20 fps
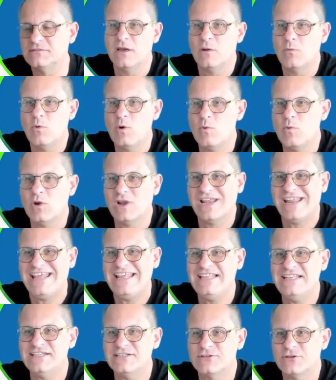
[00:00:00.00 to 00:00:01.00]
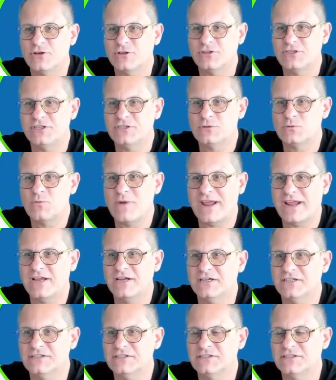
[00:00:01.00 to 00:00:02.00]
We will insert these
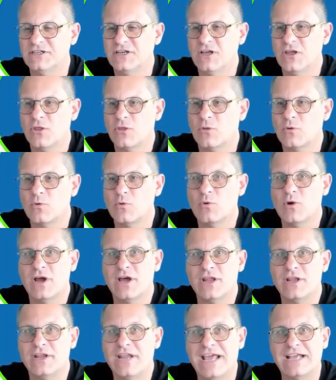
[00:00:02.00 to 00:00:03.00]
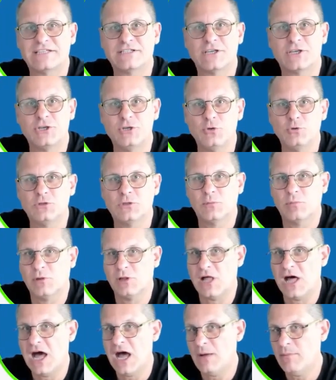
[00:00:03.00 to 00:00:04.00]
records through an
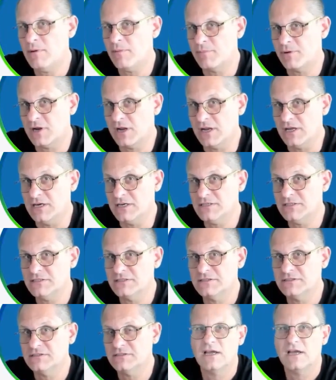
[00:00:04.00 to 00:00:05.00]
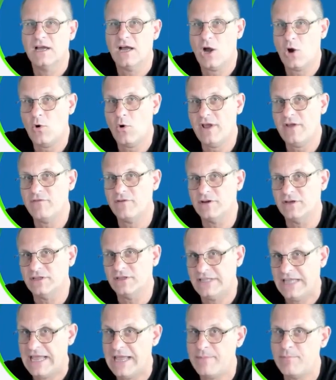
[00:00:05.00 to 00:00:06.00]
executable ABAP class. However,
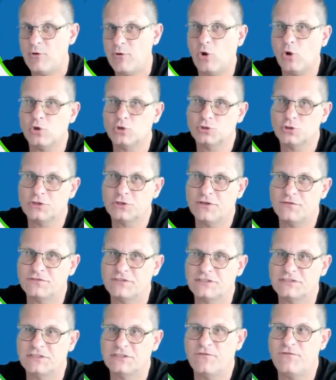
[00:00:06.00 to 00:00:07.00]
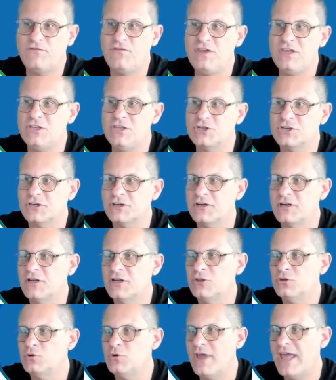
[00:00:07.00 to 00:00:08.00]
the app also gives us the feature
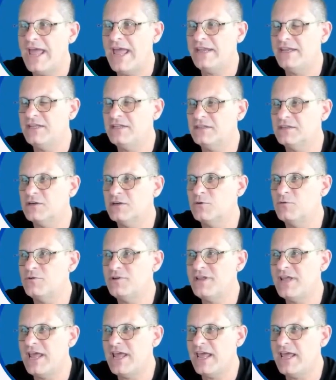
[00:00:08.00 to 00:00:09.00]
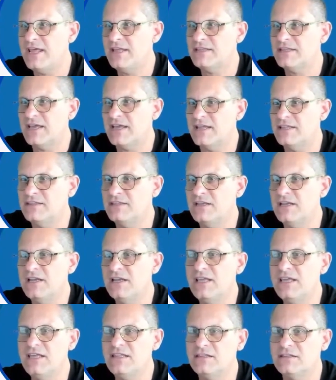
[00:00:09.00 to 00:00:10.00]
to edit, create and
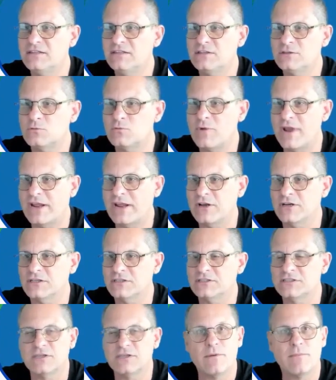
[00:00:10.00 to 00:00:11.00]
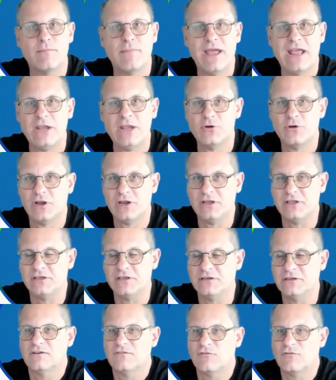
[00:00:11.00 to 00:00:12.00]
delete these records manually.
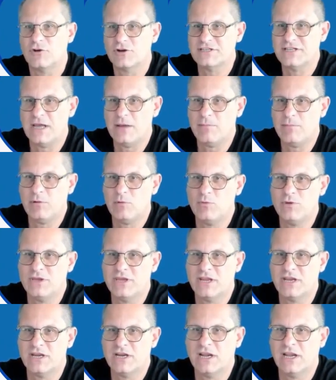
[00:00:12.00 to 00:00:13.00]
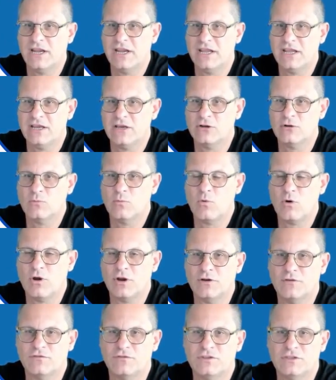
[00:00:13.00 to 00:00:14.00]
For example, we can click on one
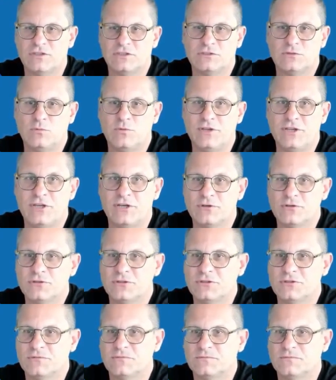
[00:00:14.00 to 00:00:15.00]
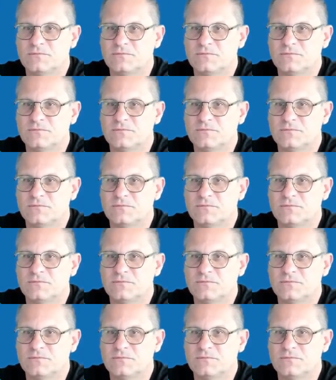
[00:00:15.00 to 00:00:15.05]
of these videos.